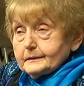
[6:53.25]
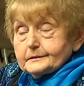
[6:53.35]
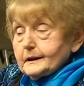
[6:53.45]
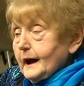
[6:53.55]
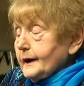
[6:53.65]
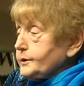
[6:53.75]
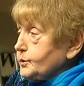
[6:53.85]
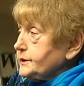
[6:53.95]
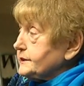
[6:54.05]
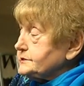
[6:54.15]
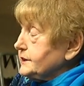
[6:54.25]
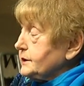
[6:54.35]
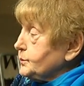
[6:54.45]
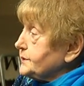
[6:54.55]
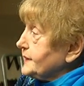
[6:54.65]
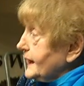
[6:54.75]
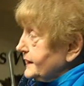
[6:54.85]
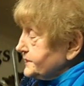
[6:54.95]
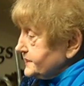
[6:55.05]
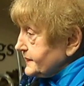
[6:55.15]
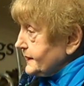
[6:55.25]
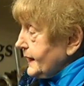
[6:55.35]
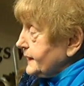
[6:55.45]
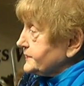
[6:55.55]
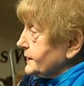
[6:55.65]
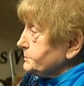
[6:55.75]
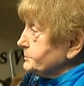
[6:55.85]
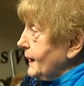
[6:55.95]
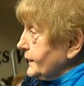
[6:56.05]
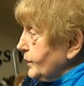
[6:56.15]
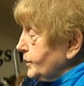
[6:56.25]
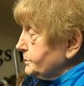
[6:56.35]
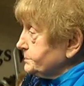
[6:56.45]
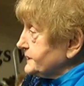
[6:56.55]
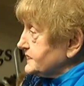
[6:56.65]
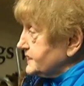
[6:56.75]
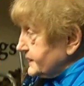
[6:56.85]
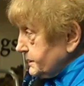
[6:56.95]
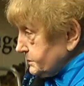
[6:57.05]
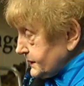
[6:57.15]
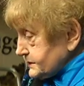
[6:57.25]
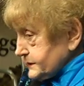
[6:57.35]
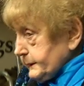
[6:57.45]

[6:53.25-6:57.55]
that I couldn't deal with anything except my own predicament.